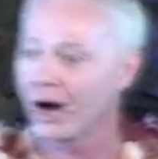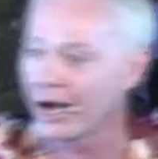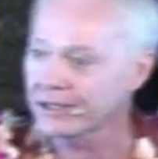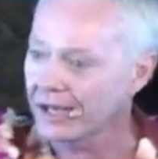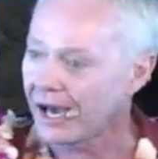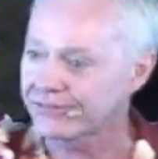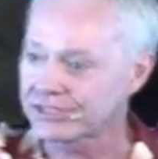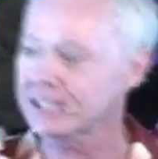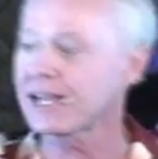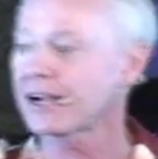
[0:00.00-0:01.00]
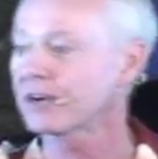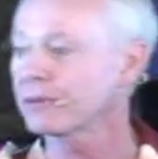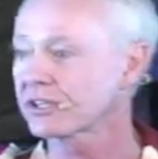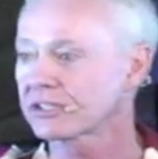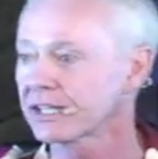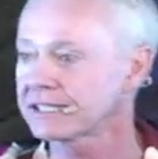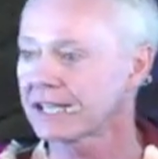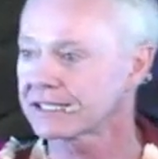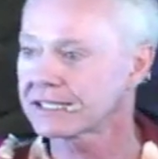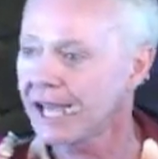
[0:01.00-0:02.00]
on? I've seen that commercial. It
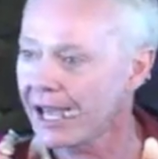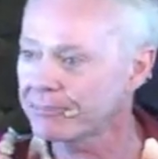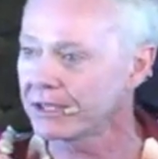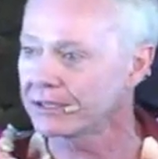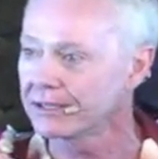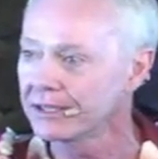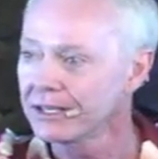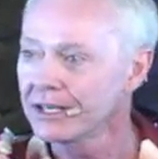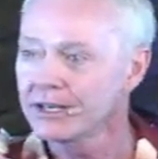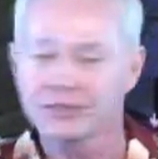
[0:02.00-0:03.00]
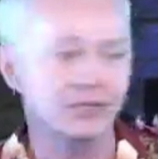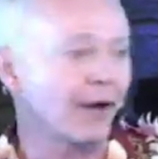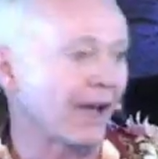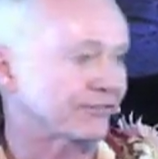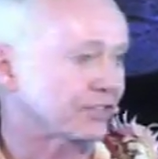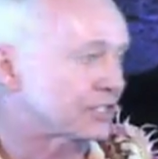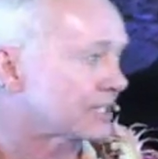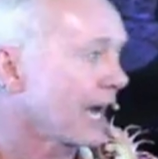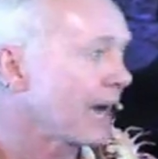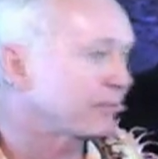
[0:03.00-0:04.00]
doesn't happen. You have to
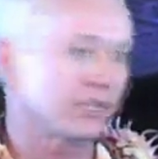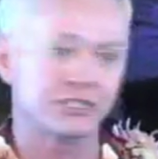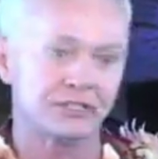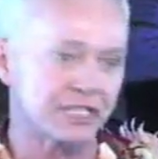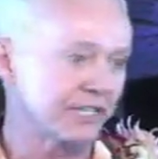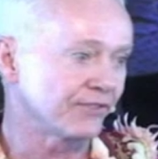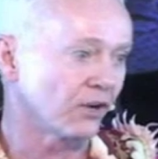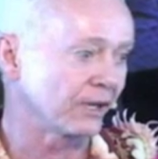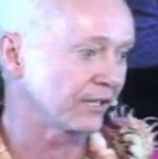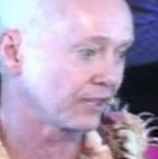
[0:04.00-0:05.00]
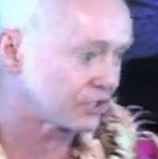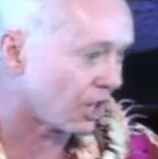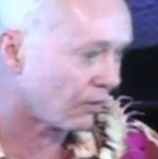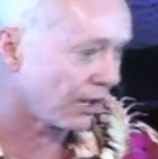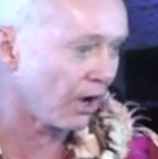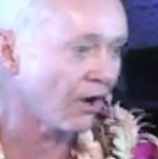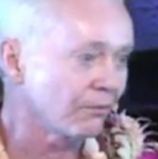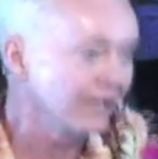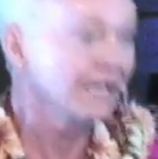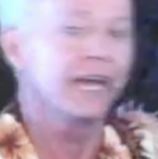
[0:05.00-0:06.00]
stop because you're TiVoing the show at
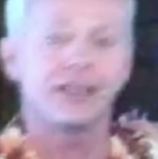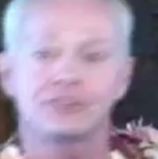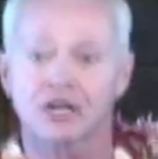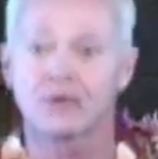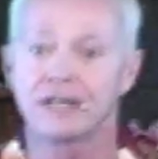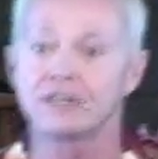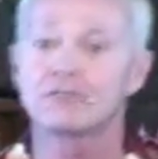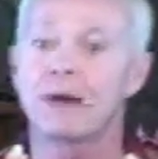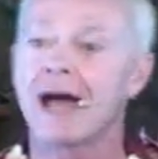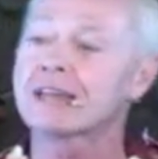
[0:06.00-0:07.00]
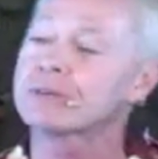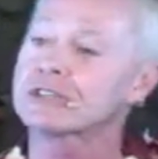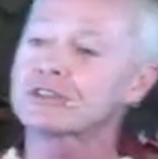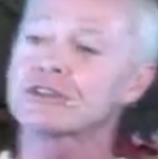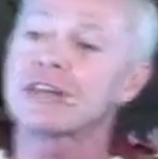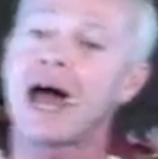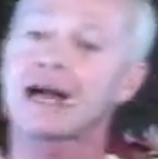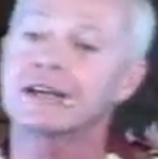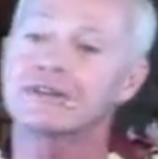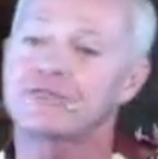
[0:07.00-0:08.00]
home, and you go in and you buy them because you're
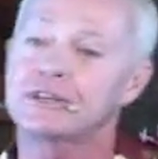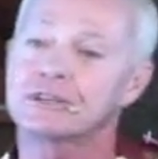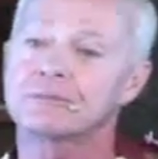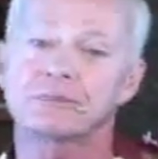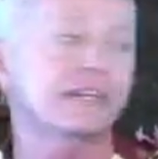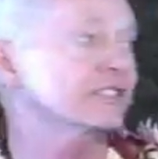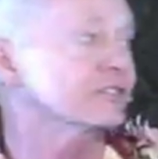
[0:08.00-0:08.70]
not going to feel complete